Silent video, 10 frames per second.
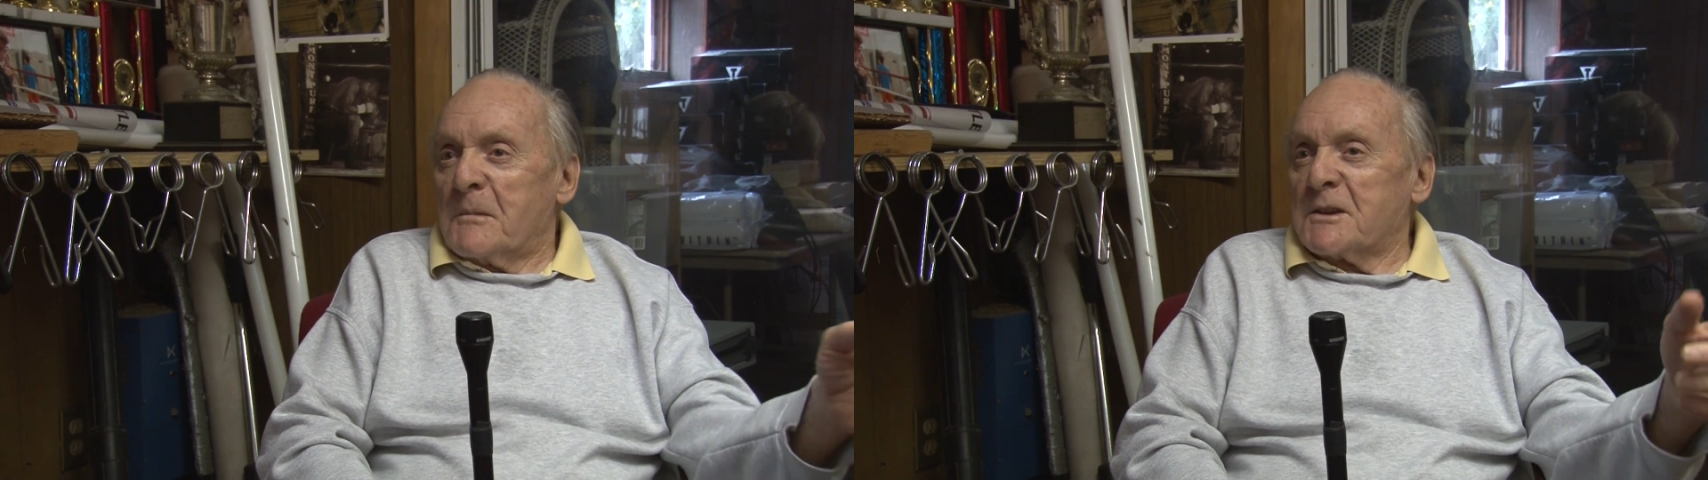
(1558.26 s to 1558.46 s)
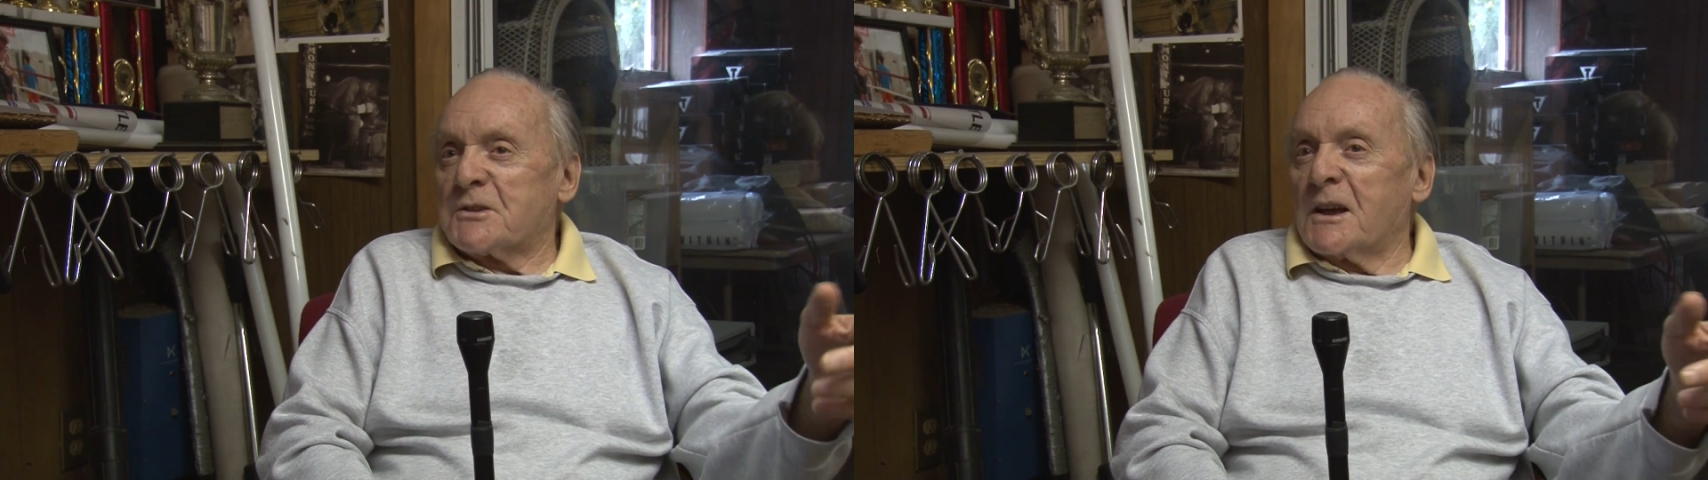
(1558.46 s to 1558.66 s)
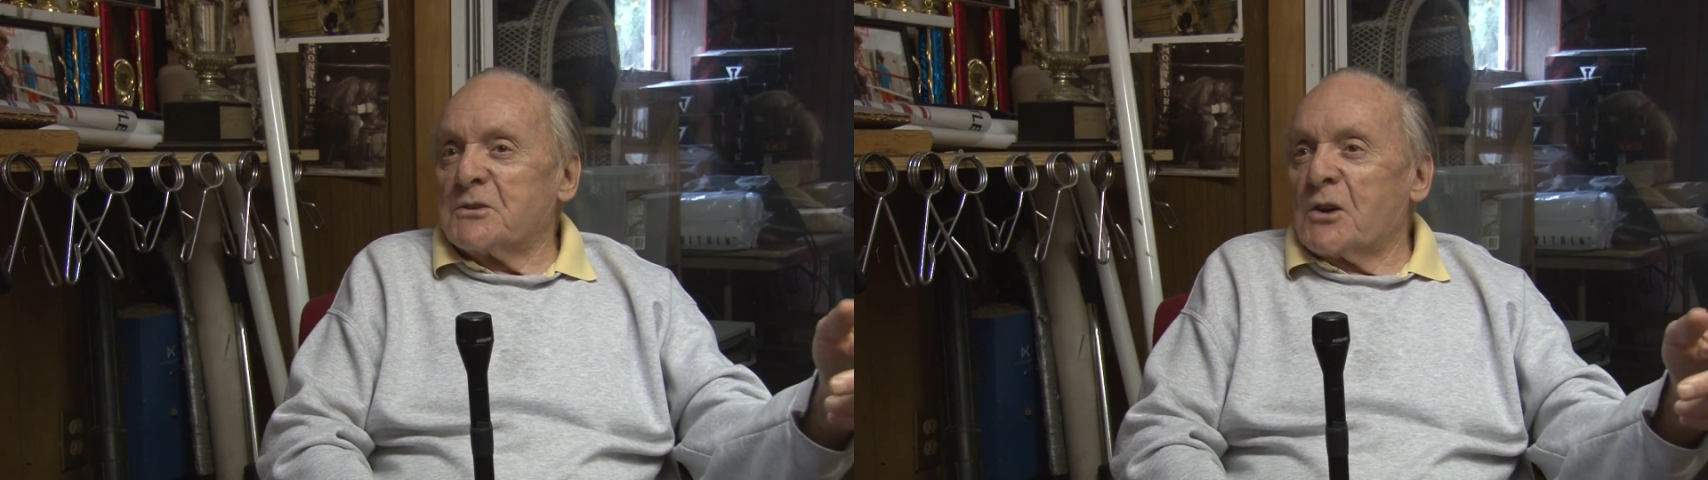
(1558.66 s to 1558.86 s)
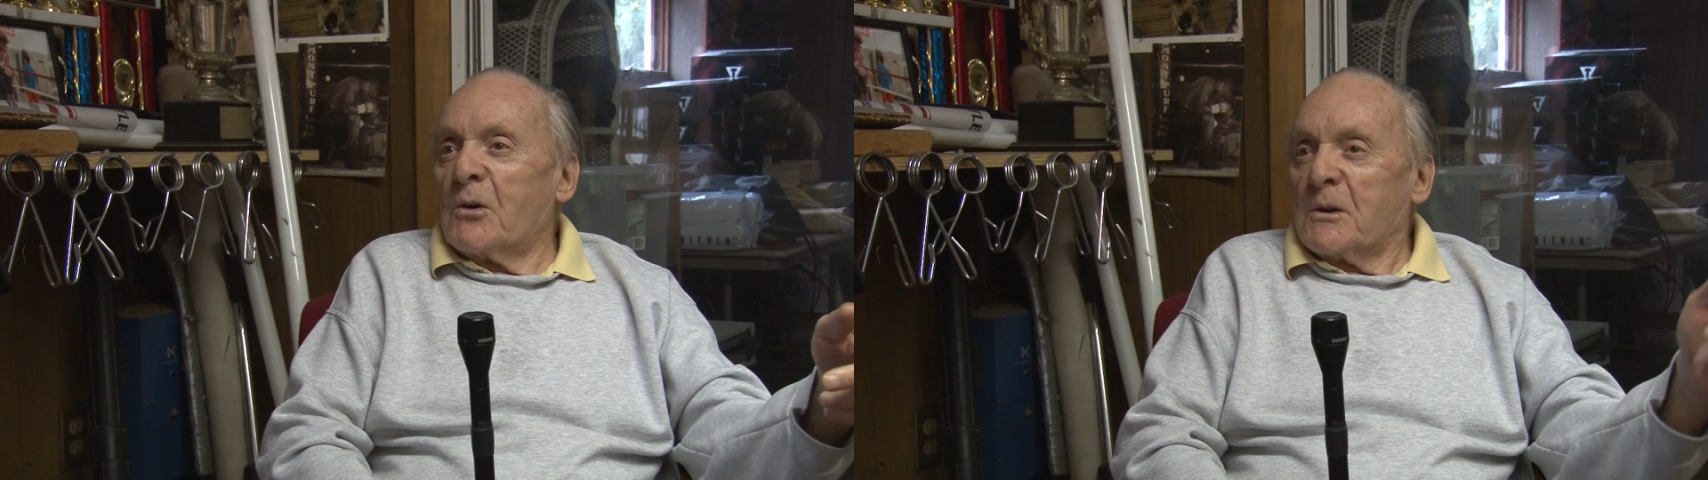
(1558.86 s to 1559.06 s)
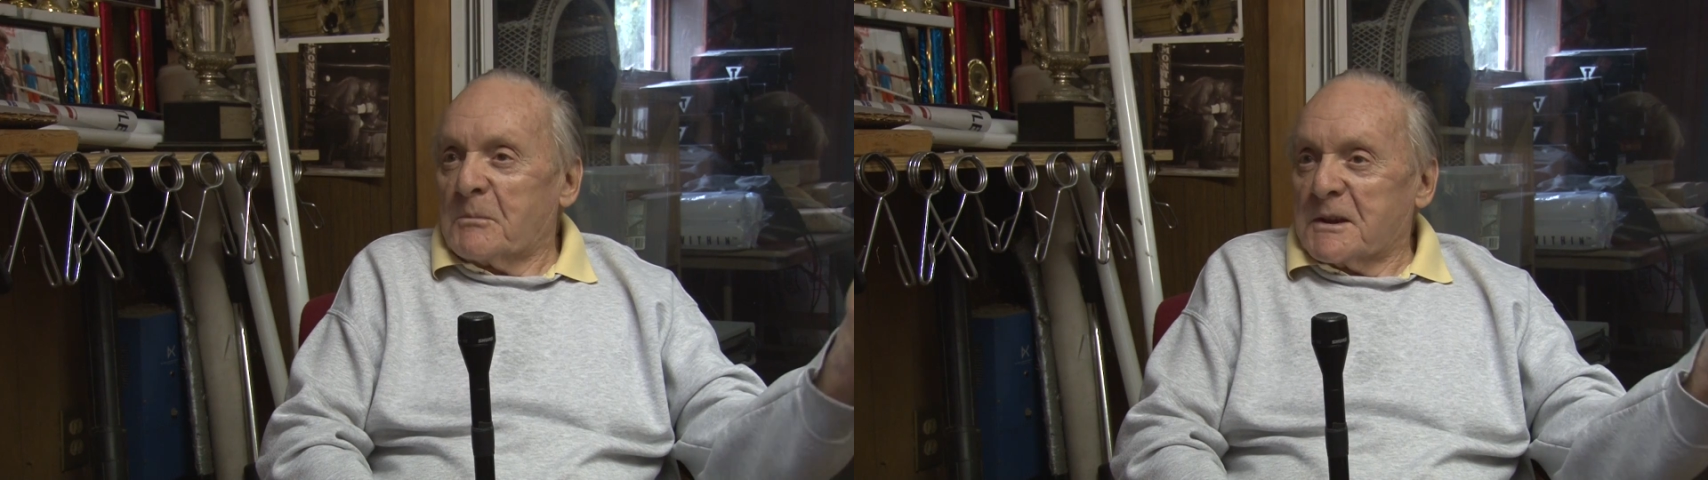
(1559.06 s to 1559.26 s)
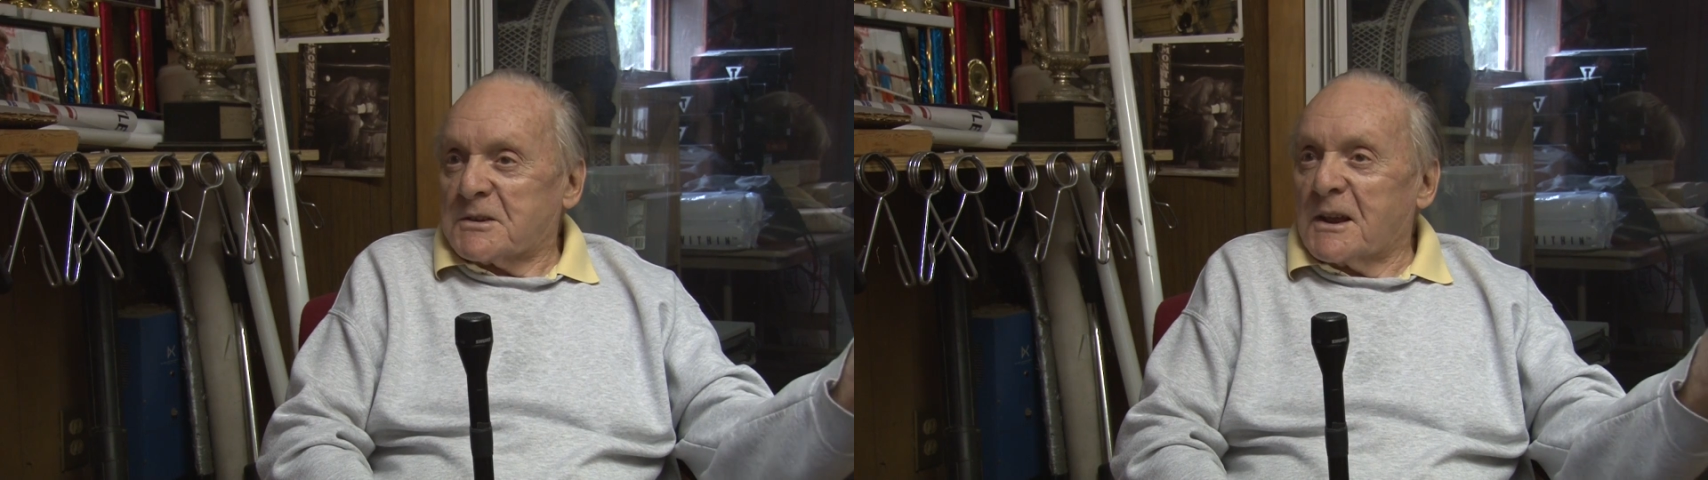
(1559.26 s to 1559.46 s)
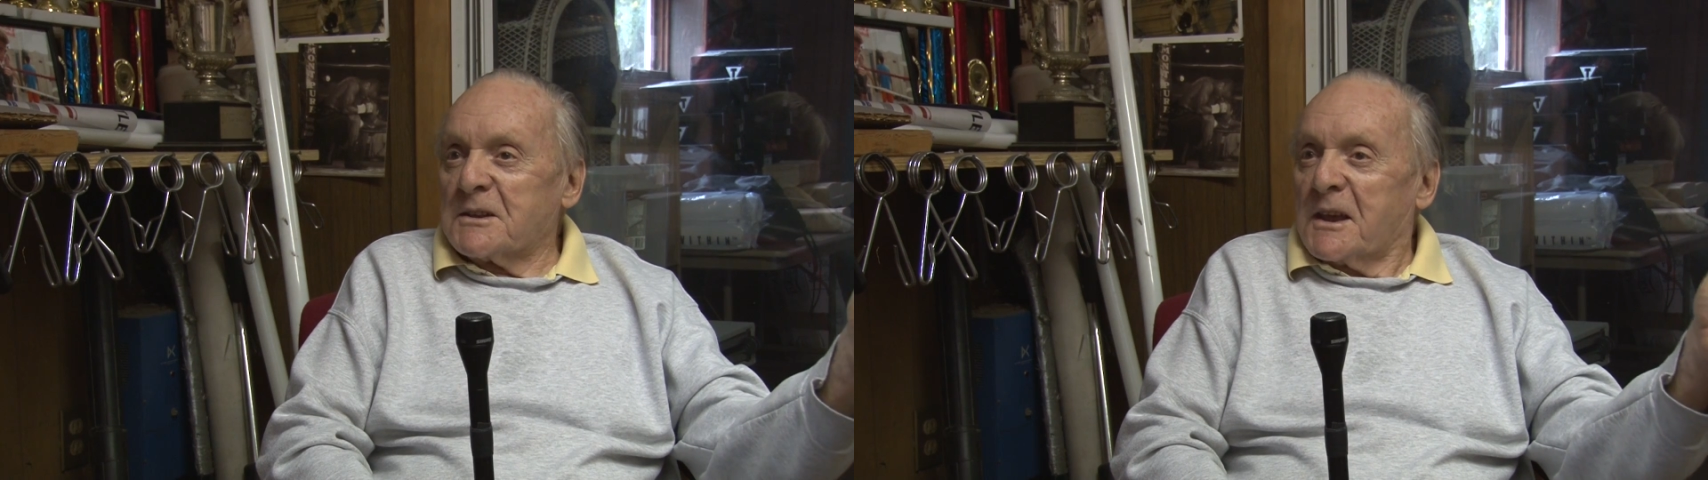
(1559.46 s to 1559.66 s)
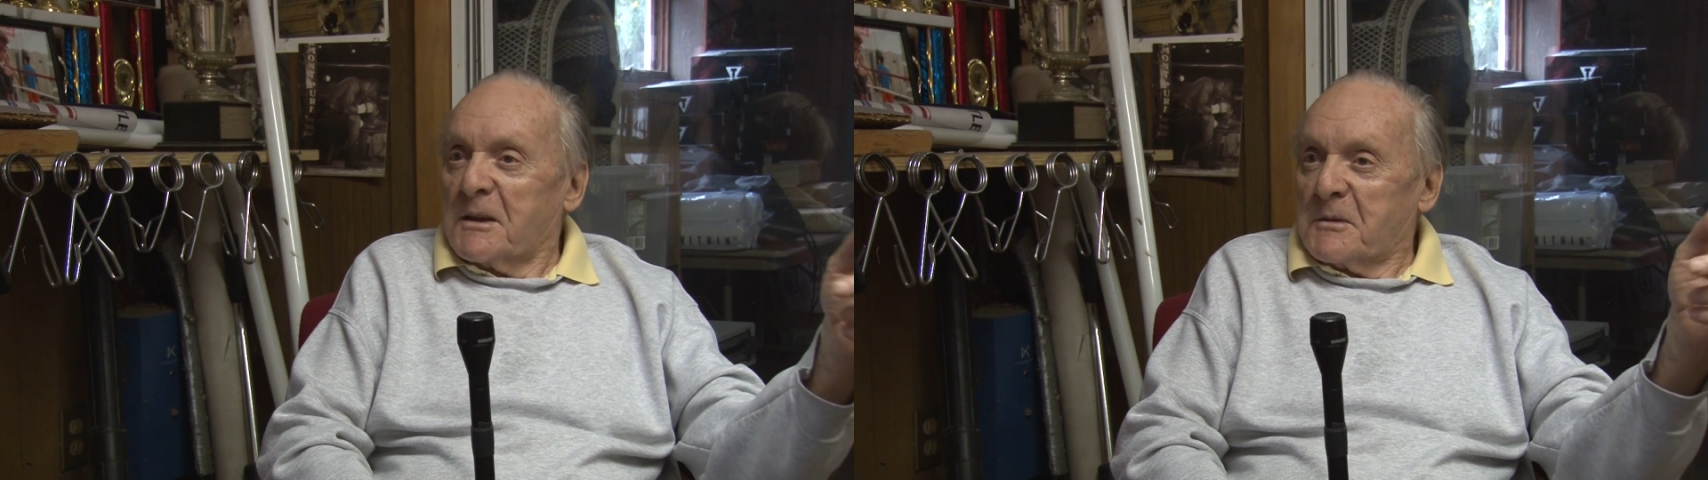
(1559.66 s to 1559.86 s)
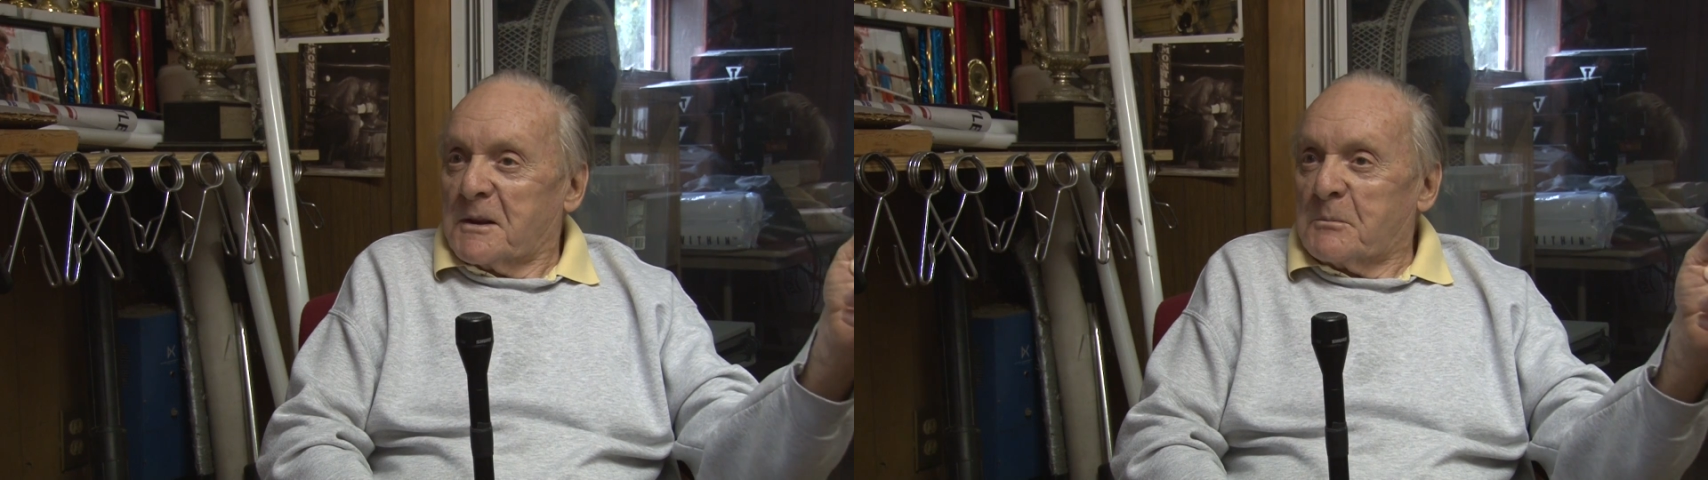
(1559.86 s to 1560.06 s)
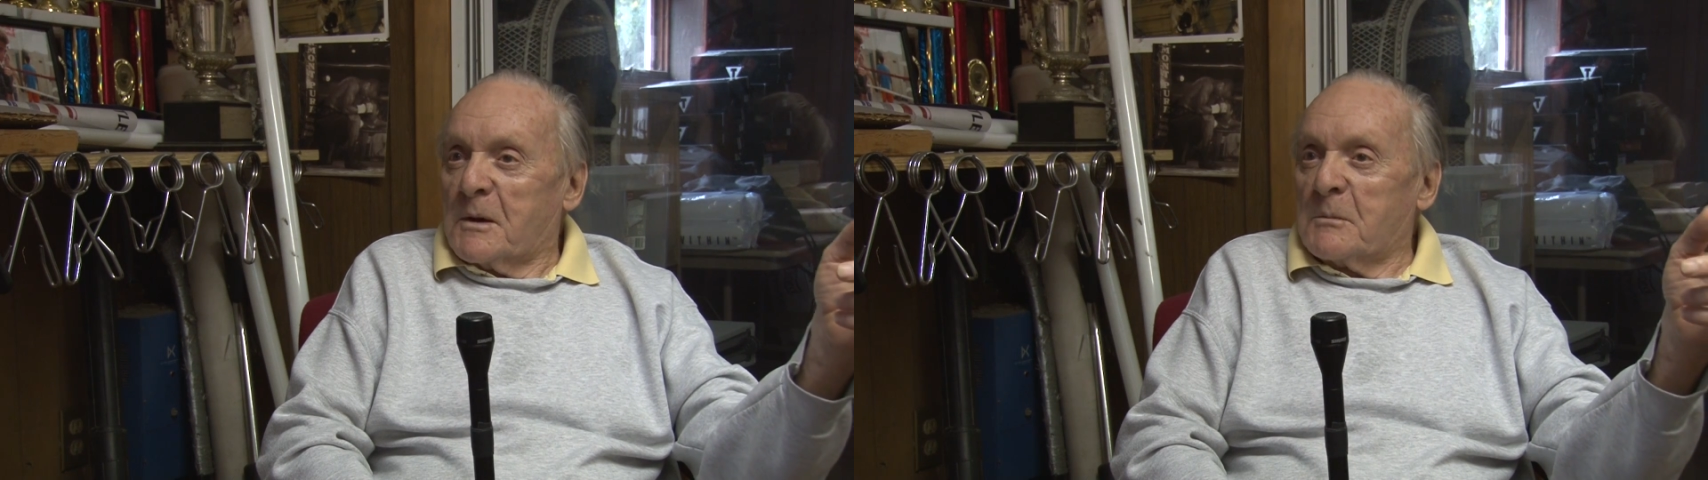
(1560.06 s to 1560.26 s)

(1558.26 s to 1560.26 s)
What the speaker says: My son Joey, my son David,